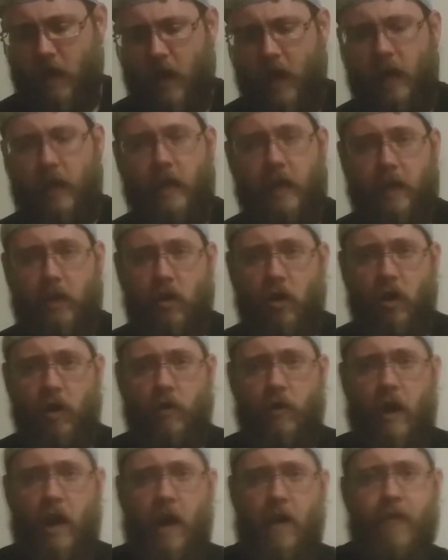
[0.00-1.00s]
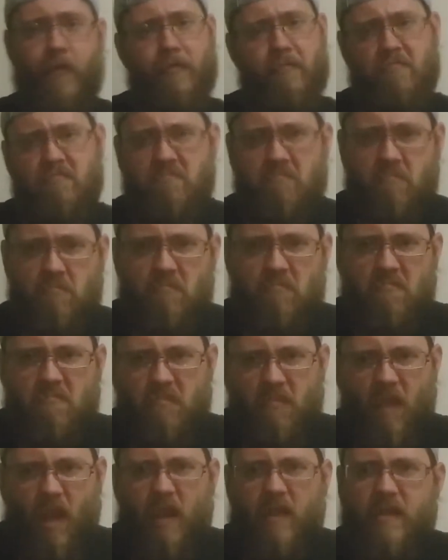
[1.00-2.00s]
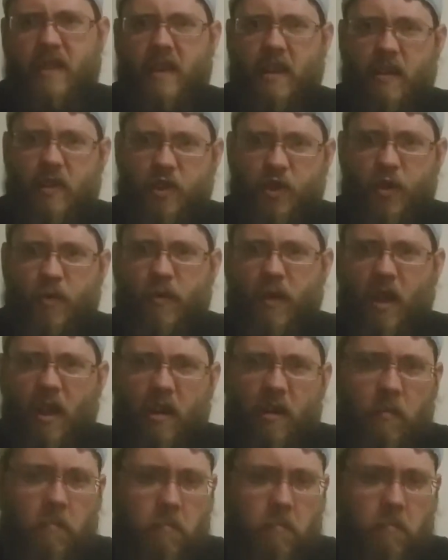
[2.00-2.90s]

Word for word: I like an autograph. I'll take a shirt relic.